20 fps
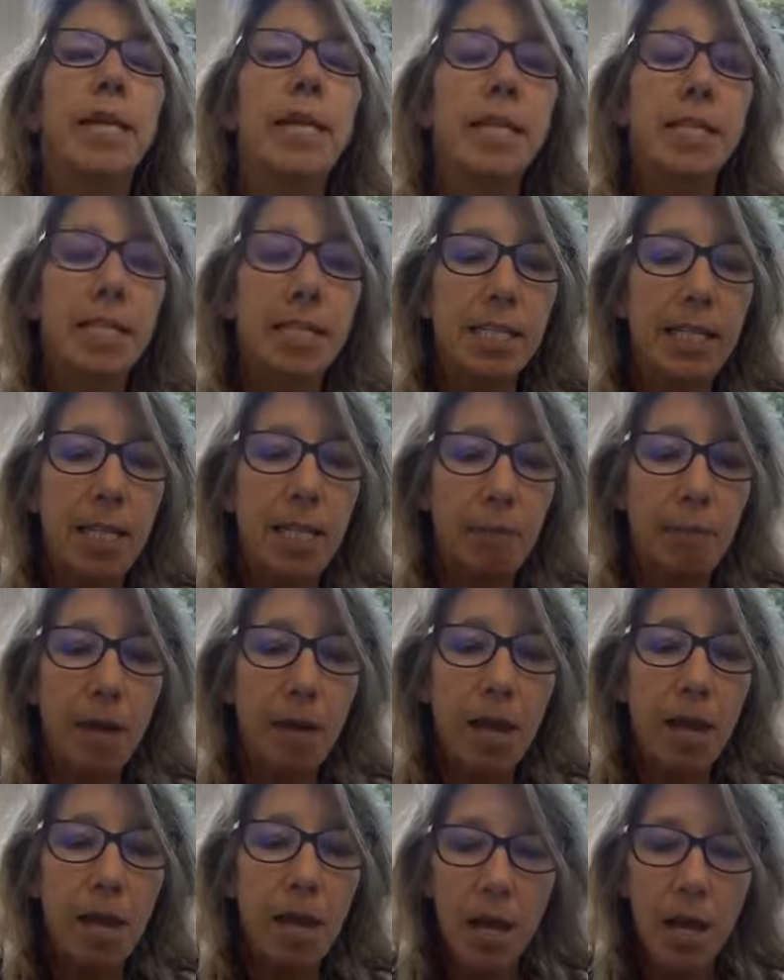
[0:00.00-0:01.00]
And sleep
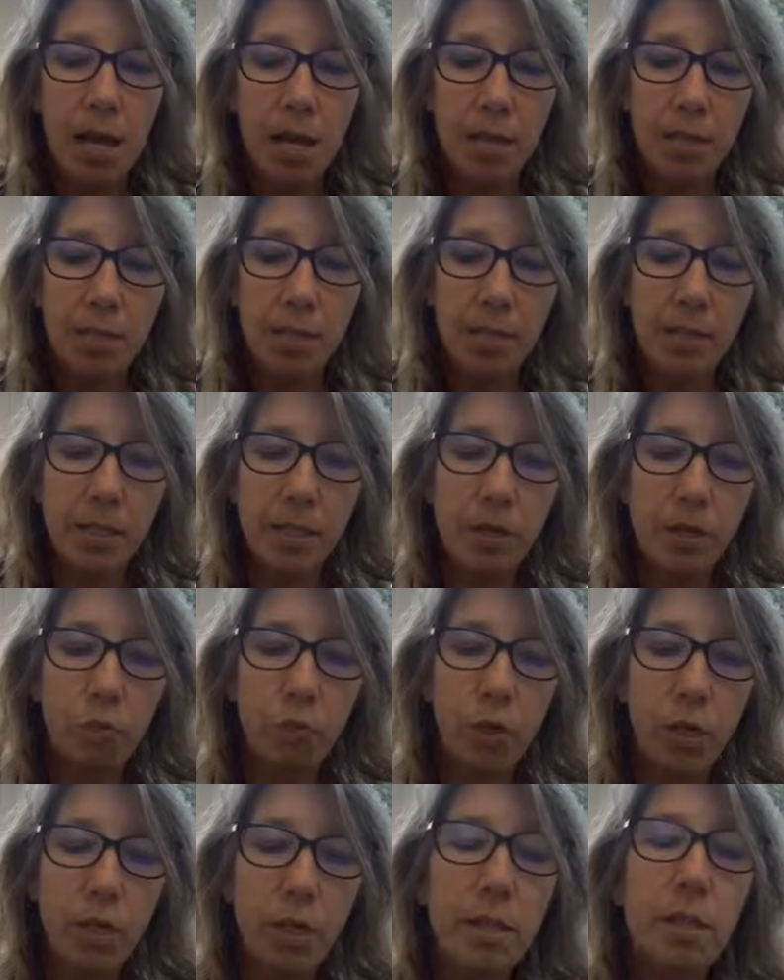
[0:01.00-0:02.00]
is
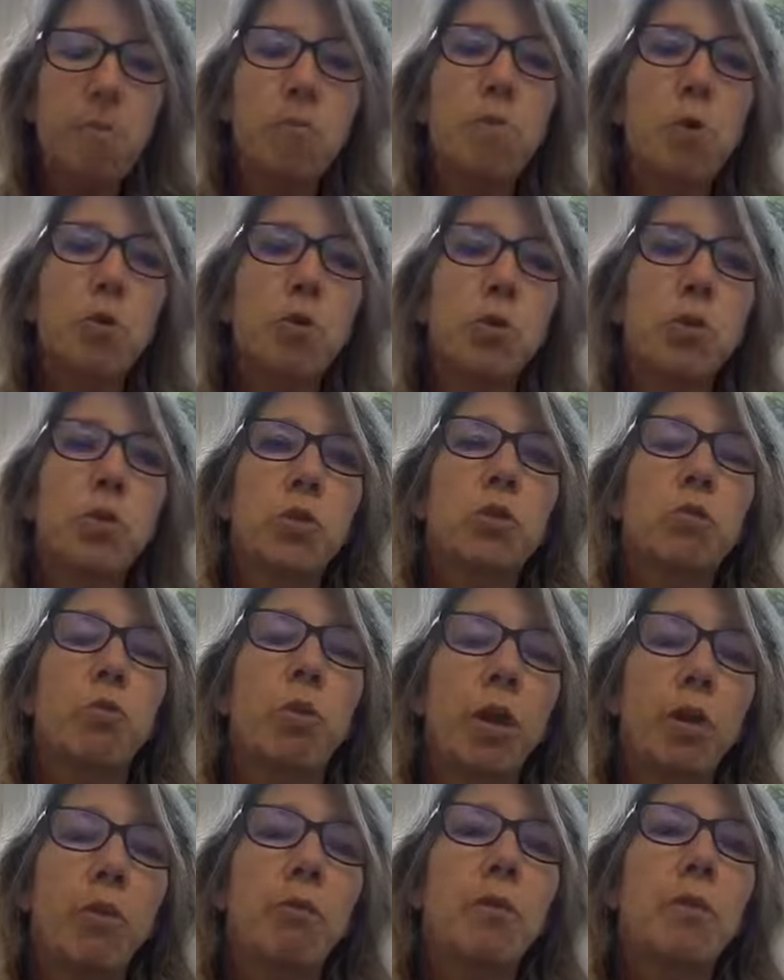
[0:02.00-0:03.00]
really
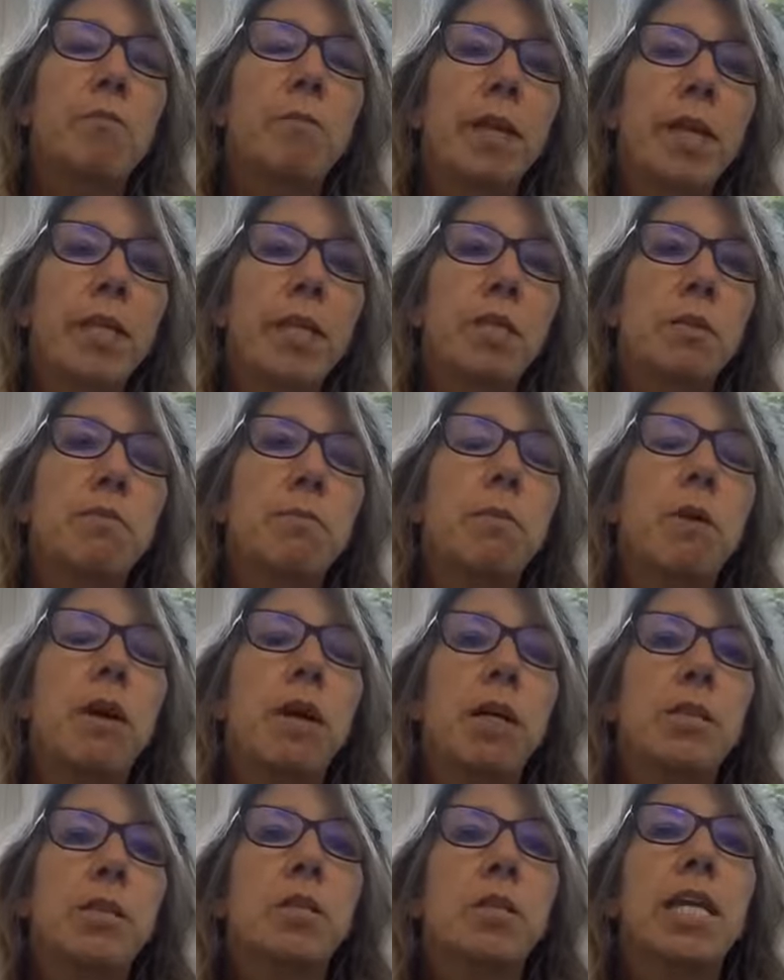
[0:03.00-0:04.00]
one of the biggest
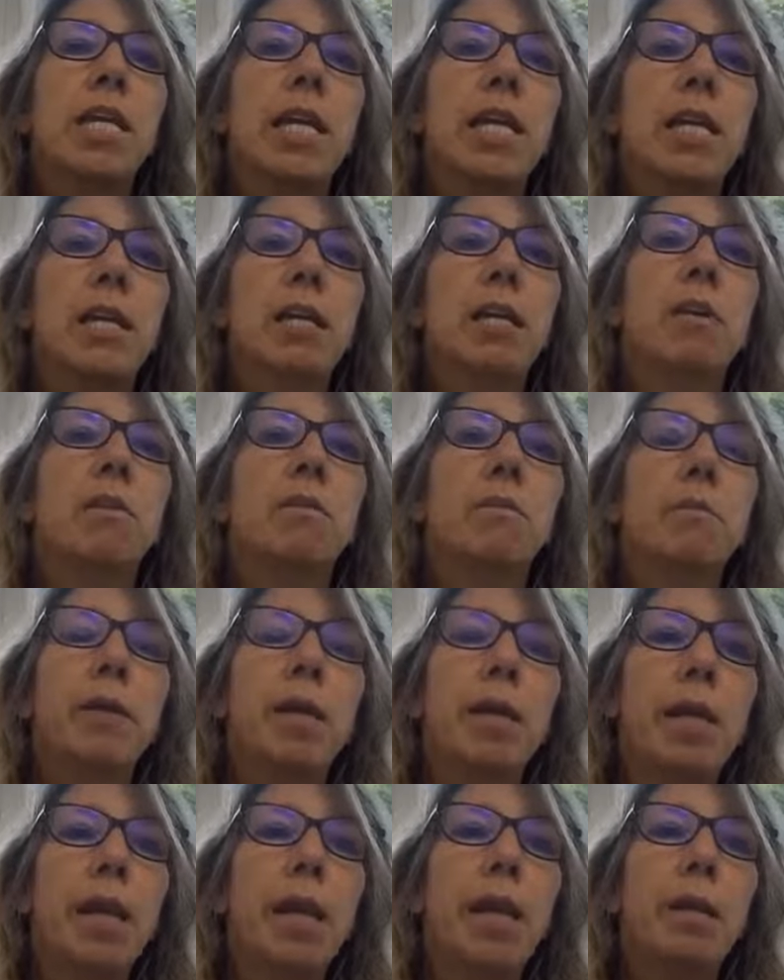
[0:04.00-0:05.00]
parts in
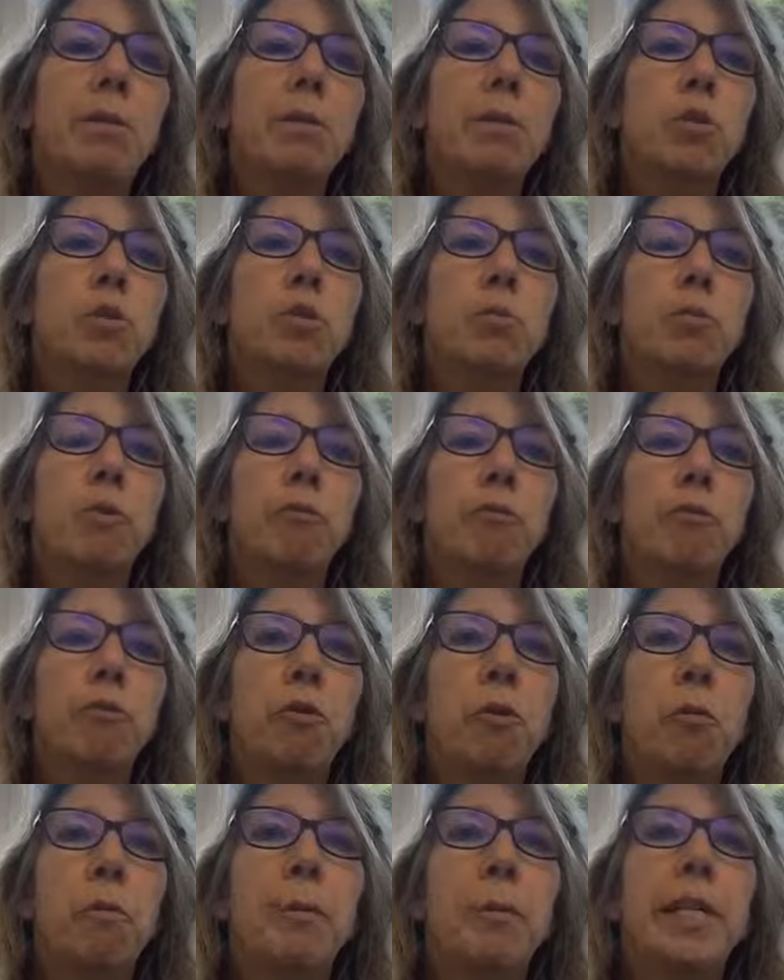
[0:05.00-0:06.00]
being able to
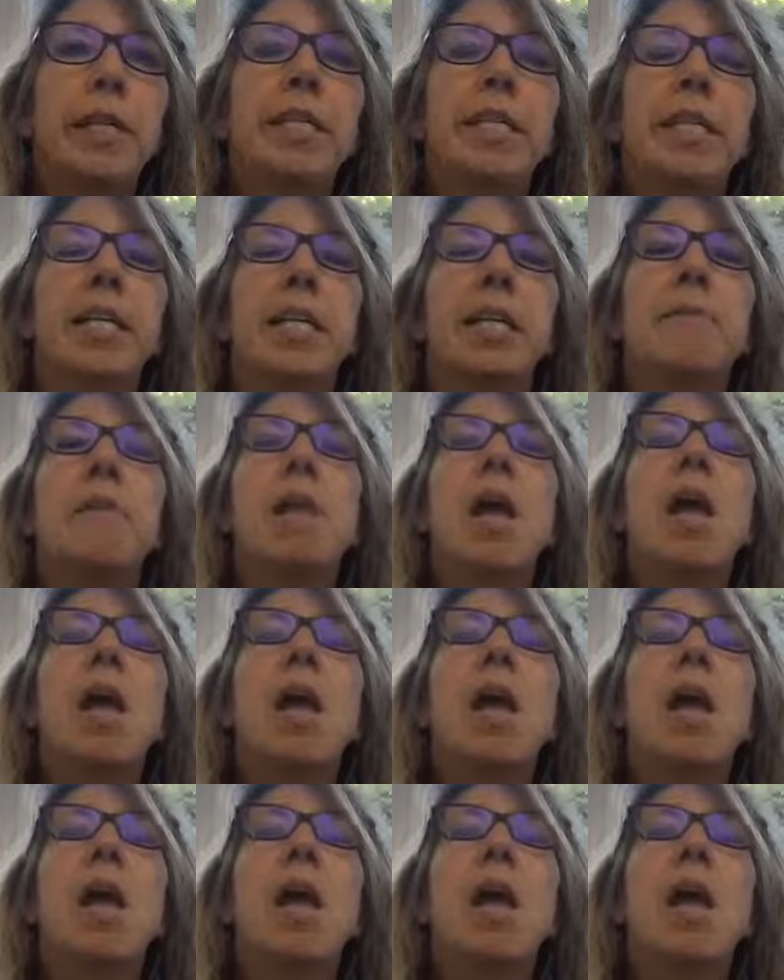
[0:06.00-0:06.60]
perform better.